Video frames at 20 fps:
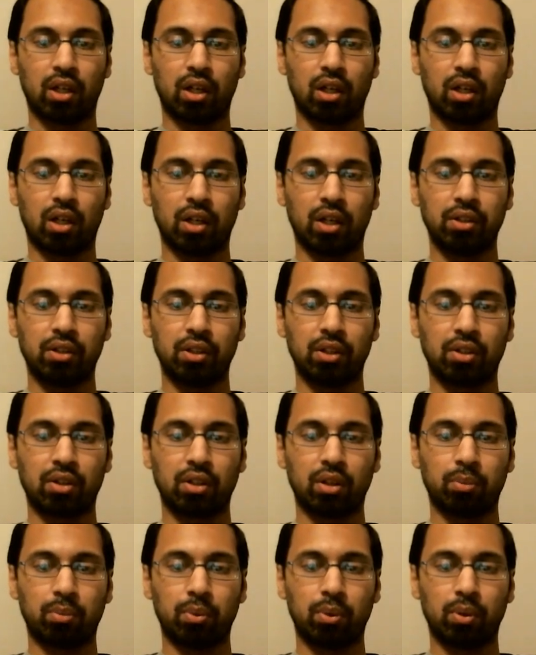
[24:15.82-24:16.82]
Hadith
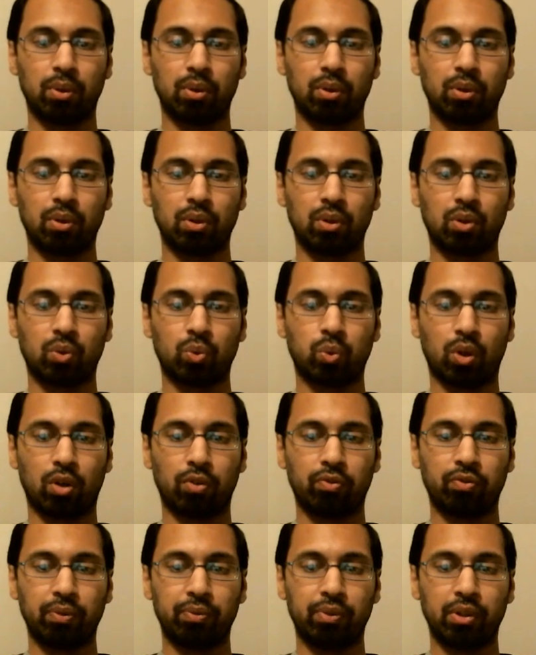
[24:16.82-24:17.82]
number
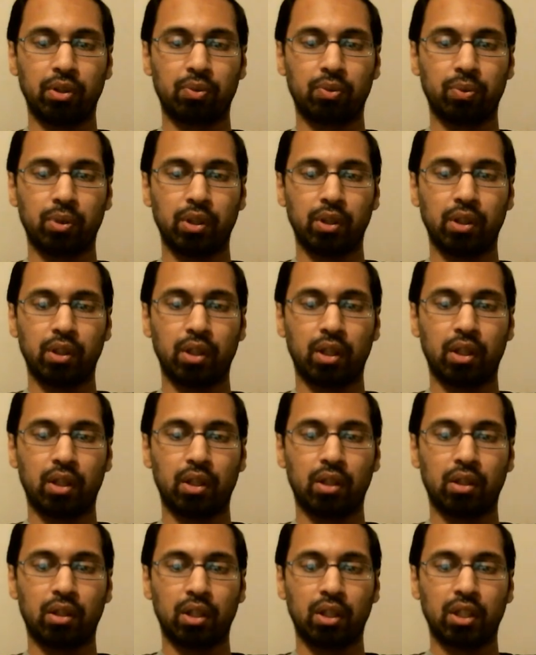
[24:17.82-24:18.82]
1253
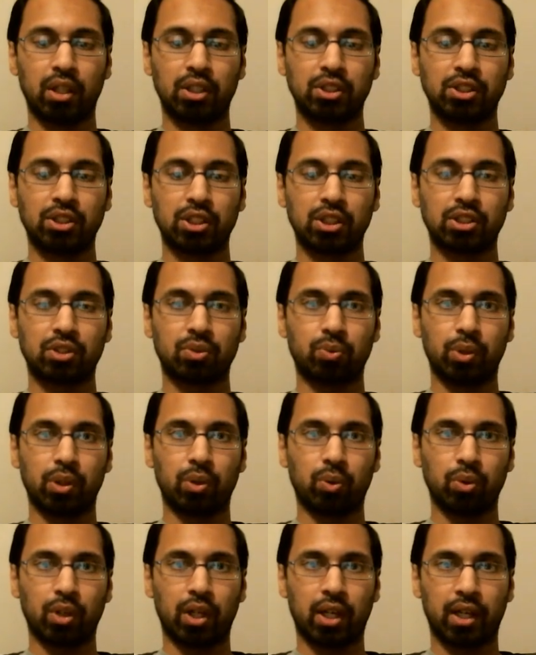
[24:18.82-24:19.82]
and
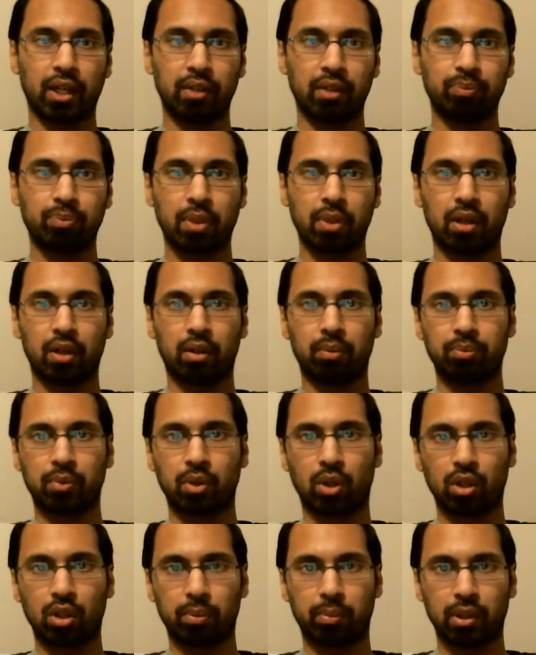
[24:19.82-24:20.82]
6309,
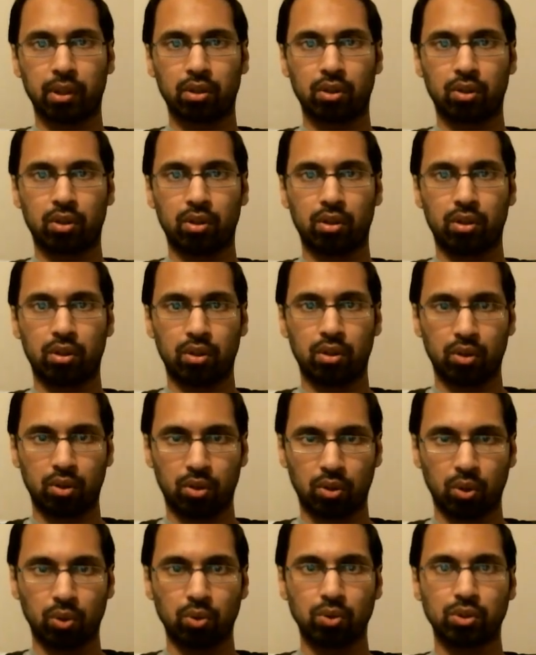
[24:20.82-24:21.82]
talk about
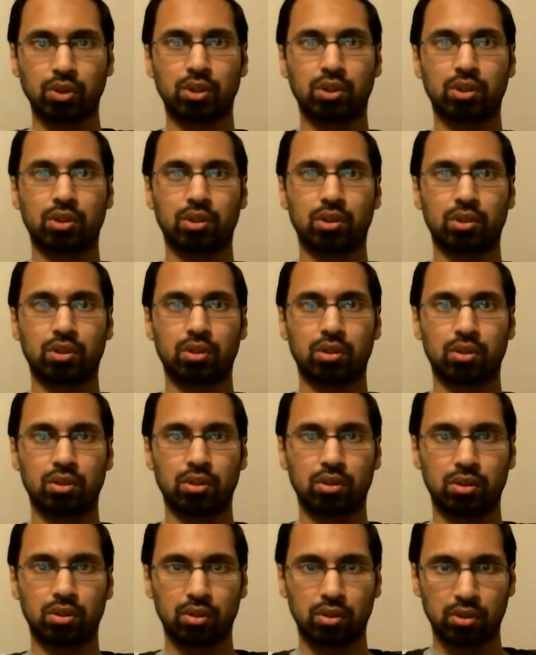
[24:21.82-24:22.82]
those
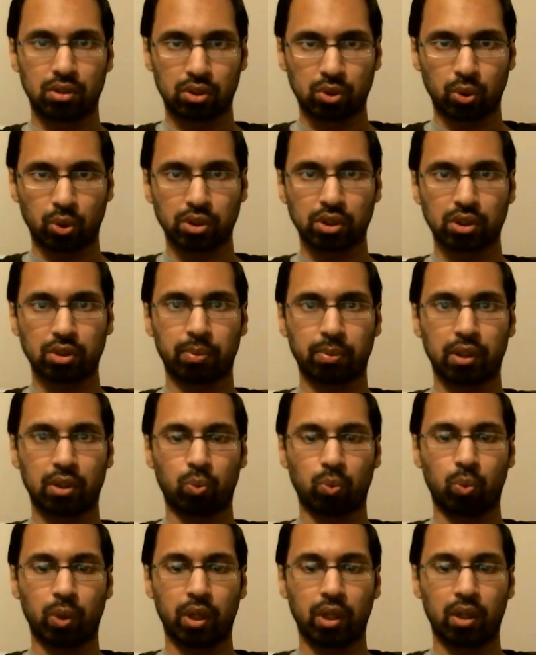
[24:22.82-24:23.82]
sources about the
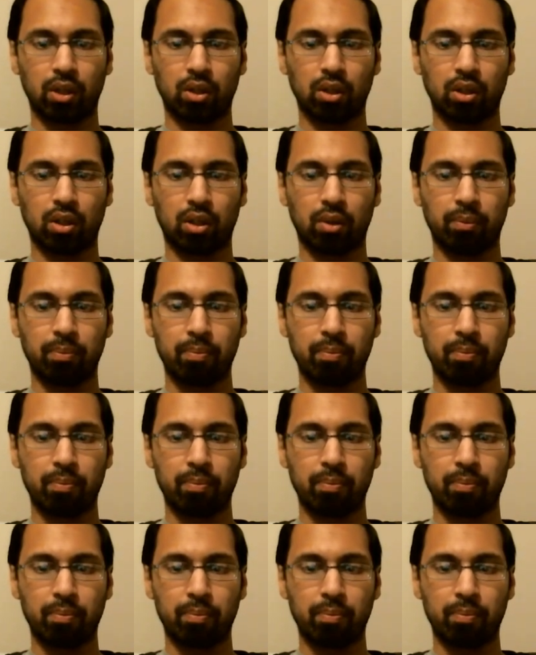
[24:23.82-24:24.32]
whale